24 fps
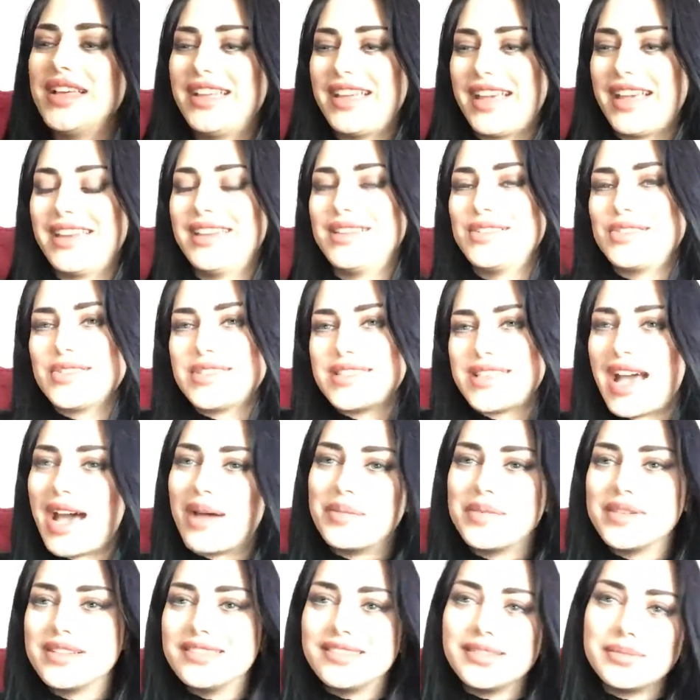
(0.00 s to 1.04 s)
and it just
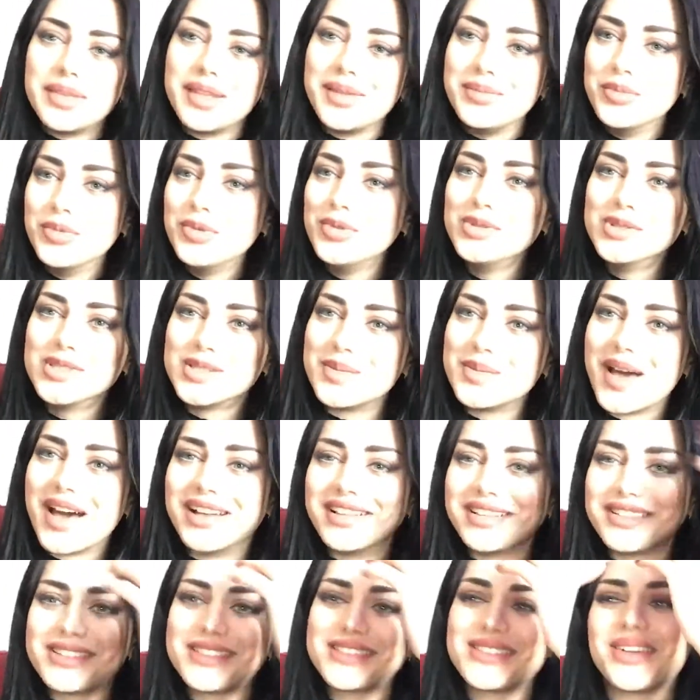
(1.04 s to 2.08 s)
happened to be moon
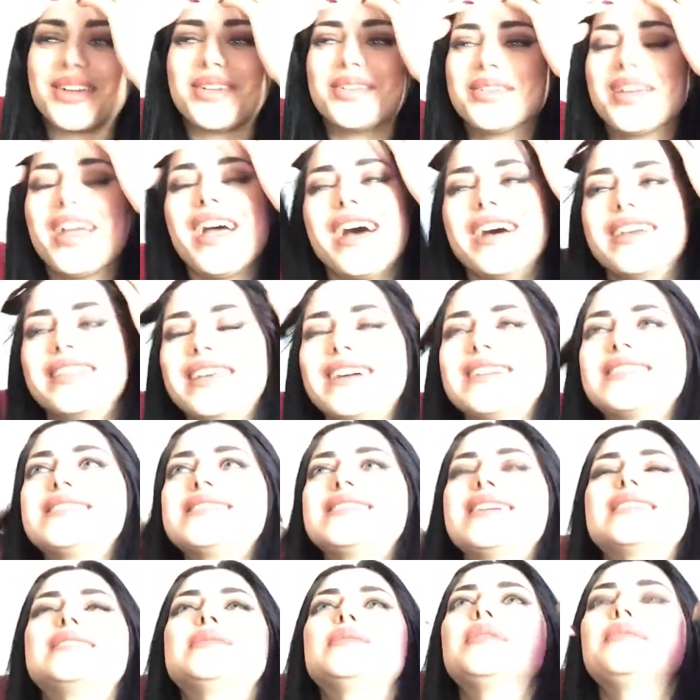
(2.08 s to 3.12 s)
spell. So yeah,
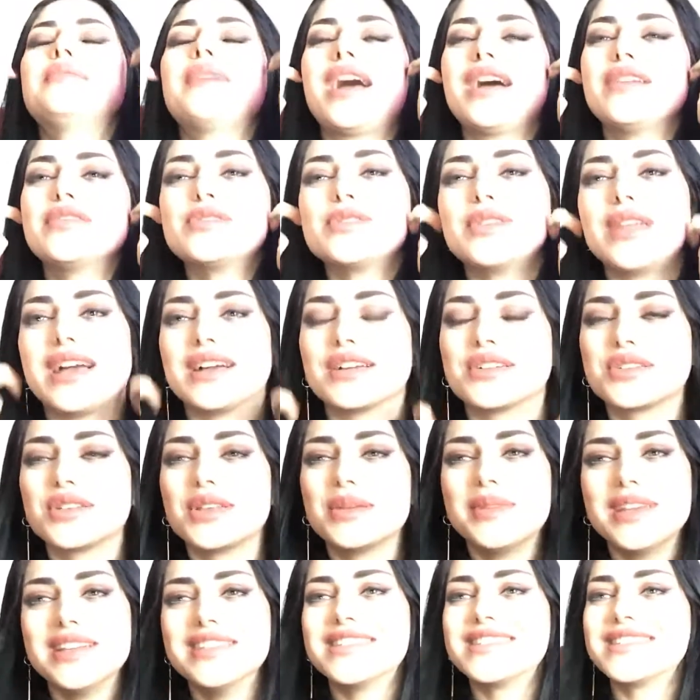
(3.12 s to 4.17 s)
that's what Mahafsoon actually
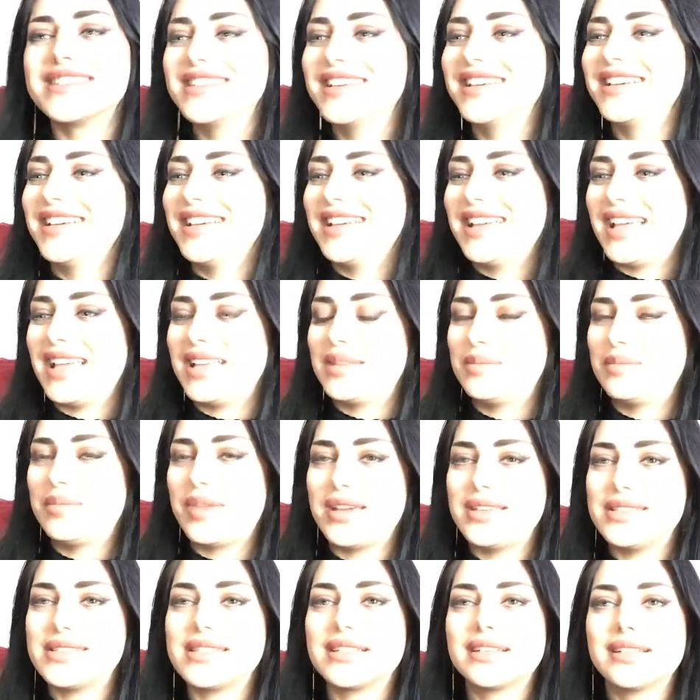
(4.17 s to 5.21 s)
means. It
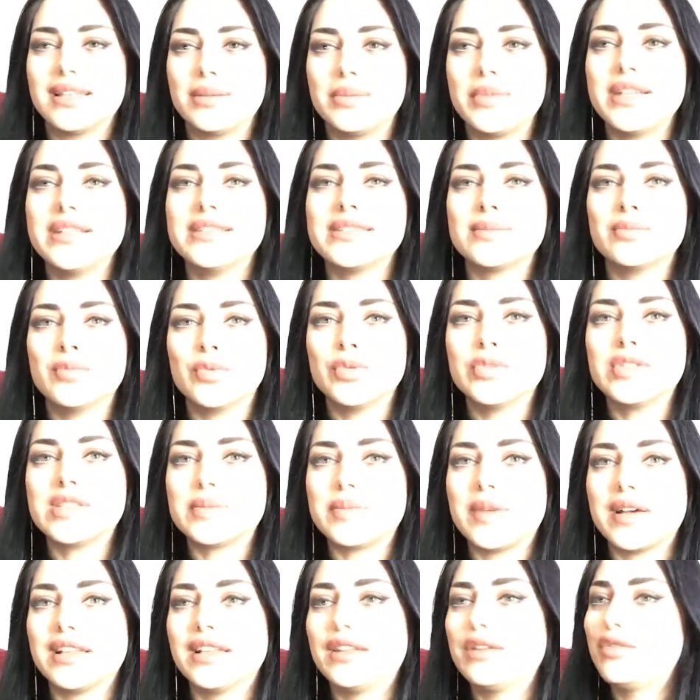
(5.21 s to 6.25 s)
basically means moon
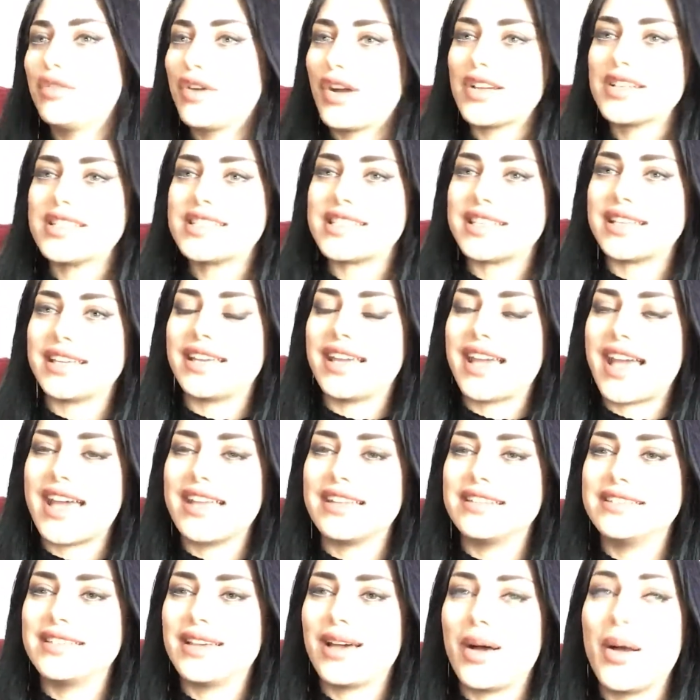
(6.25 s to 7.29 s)
spell in Farsi.
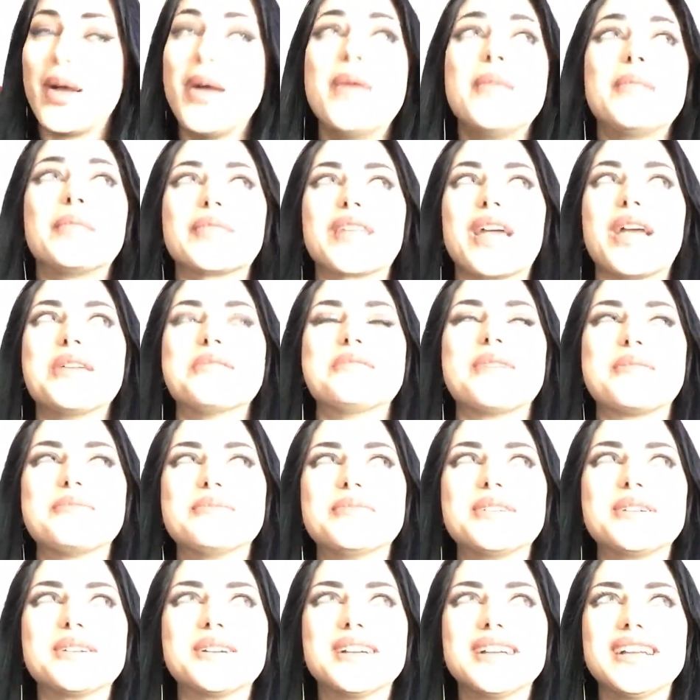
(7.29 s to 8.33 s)
And I
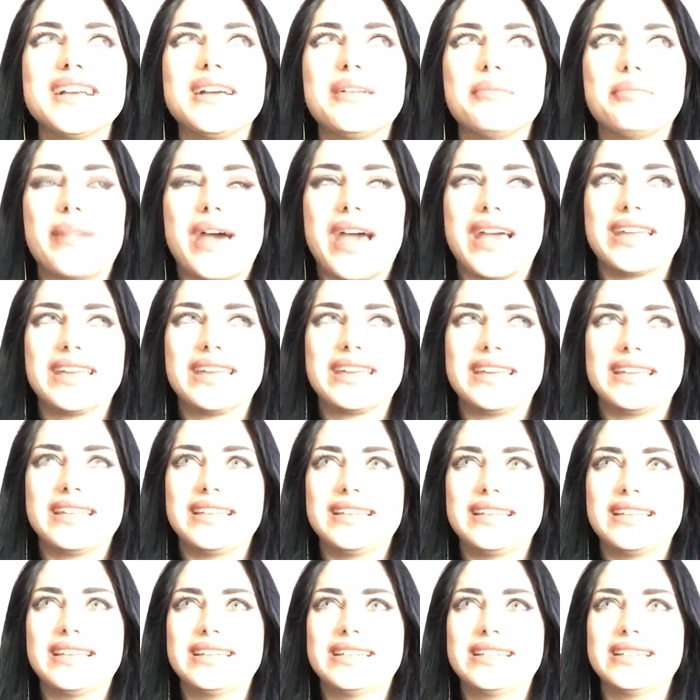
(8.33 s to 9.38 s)
remember back
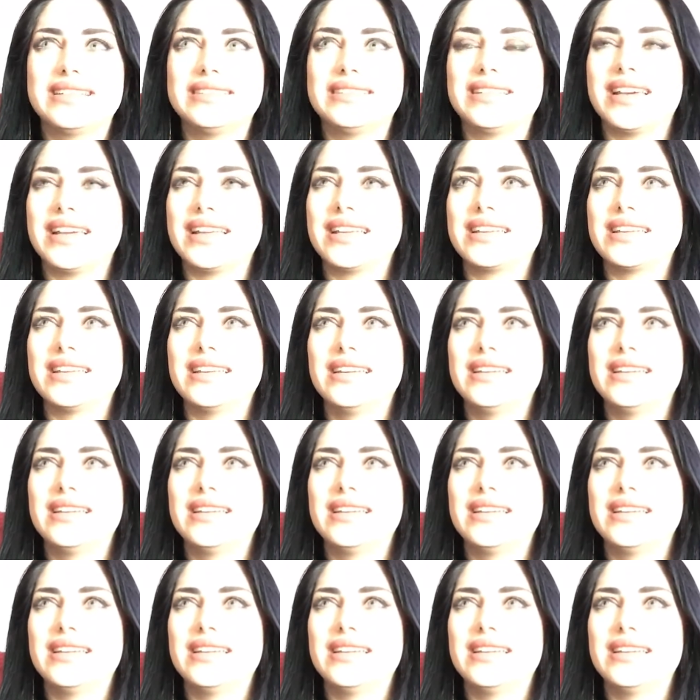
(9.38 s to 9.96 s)
in, like,